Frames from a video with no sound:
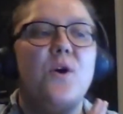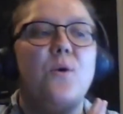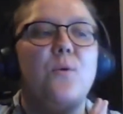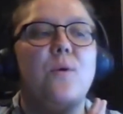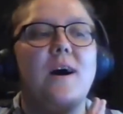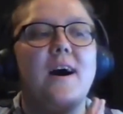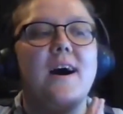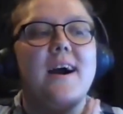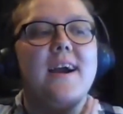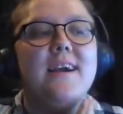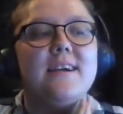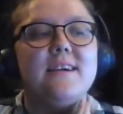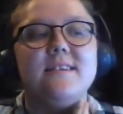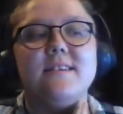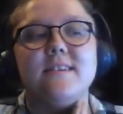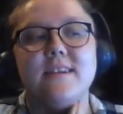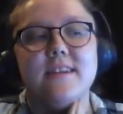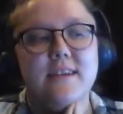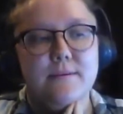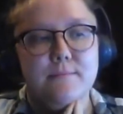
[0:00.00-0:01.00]
why
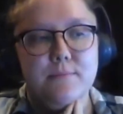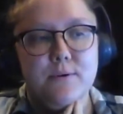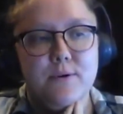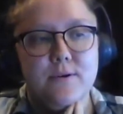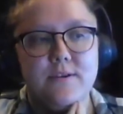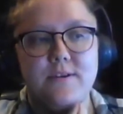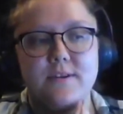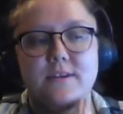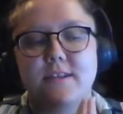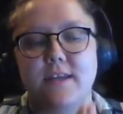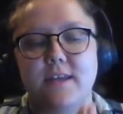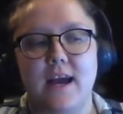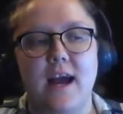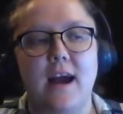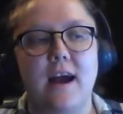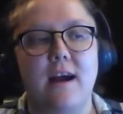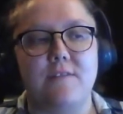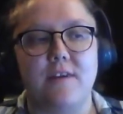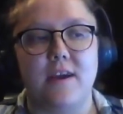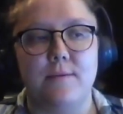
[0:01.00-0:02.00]
is it important to
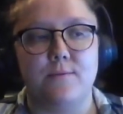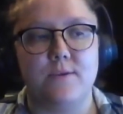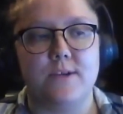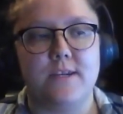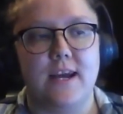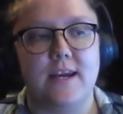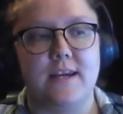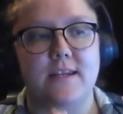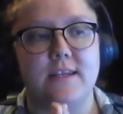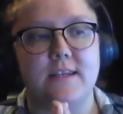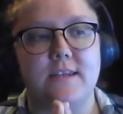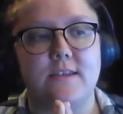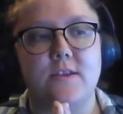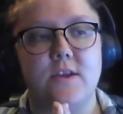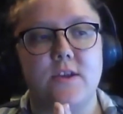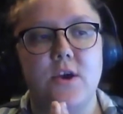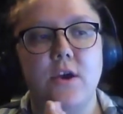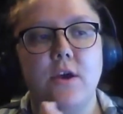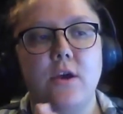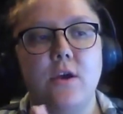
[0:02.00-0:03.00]
have a
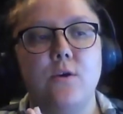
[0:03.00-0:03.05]
protagonist